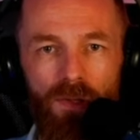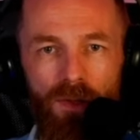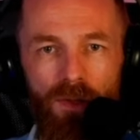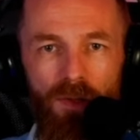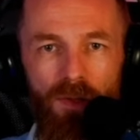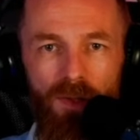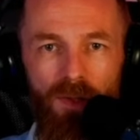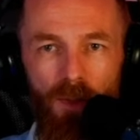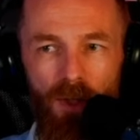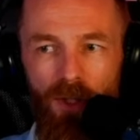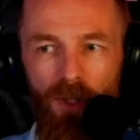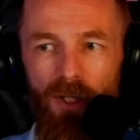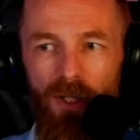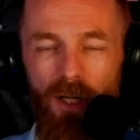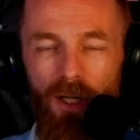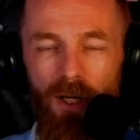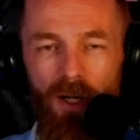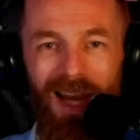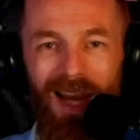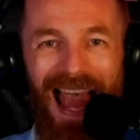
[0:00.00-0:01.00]
smudge it
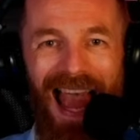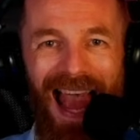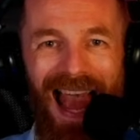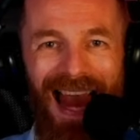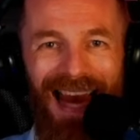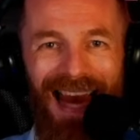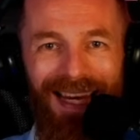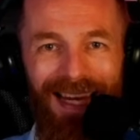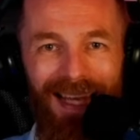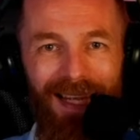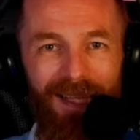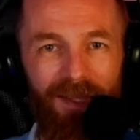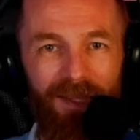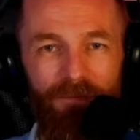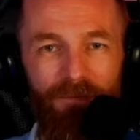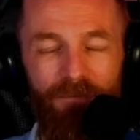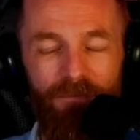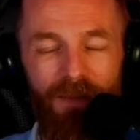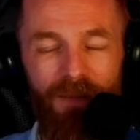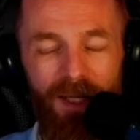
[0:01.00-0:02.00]
on, and it's
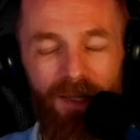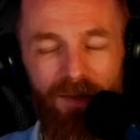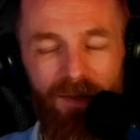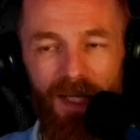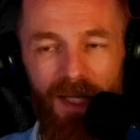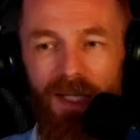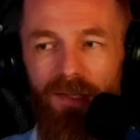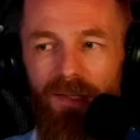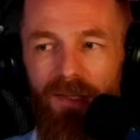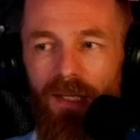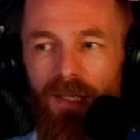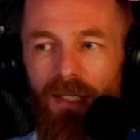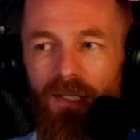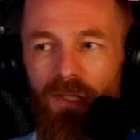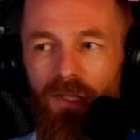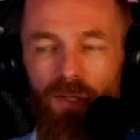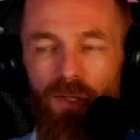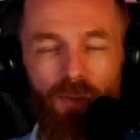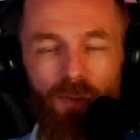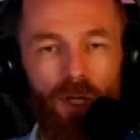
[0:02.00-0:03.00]
fixed instantly.
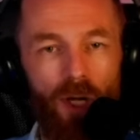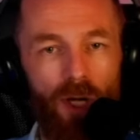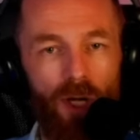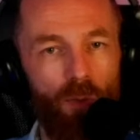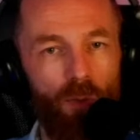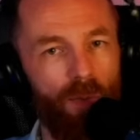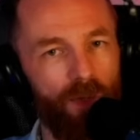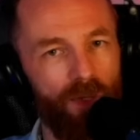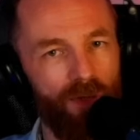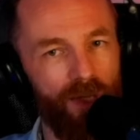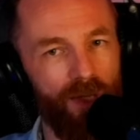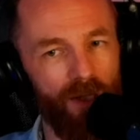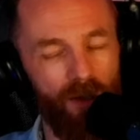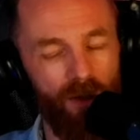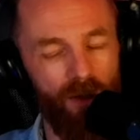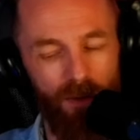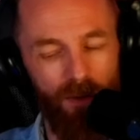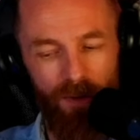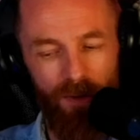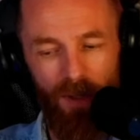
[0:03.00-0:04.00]
So what we're trying to
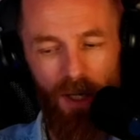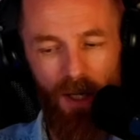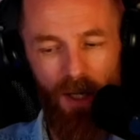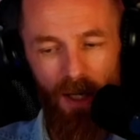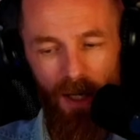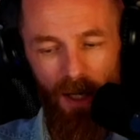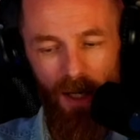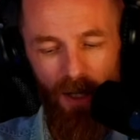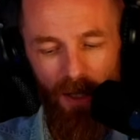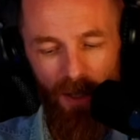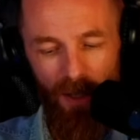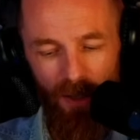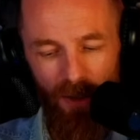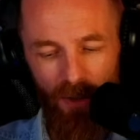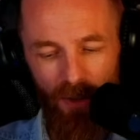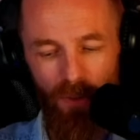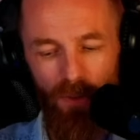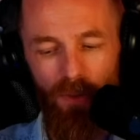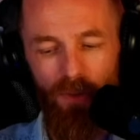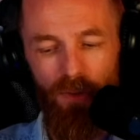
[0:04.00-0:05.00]
do is
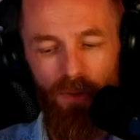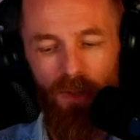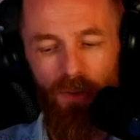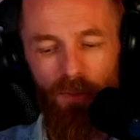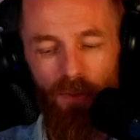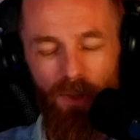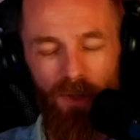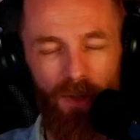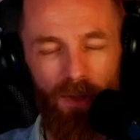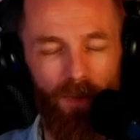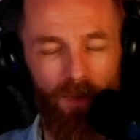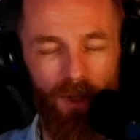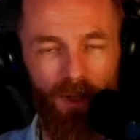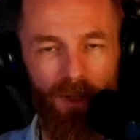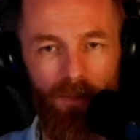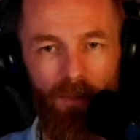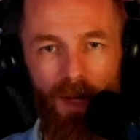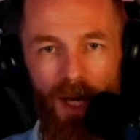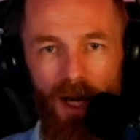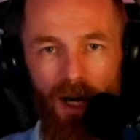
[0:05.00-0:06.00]
use it with something
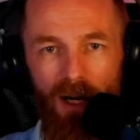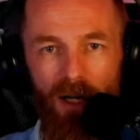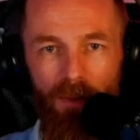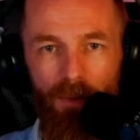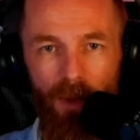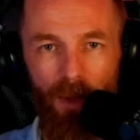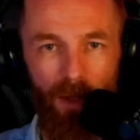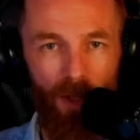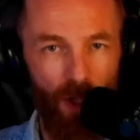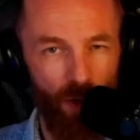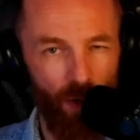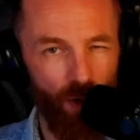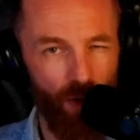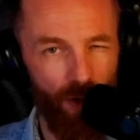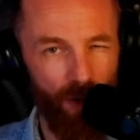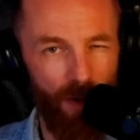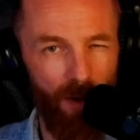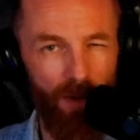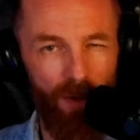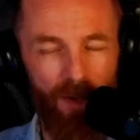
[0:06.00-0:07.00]
comparable,
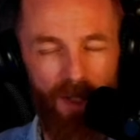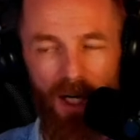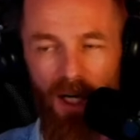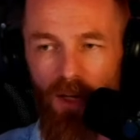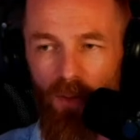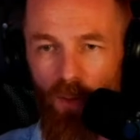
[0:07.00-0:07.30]
show us how it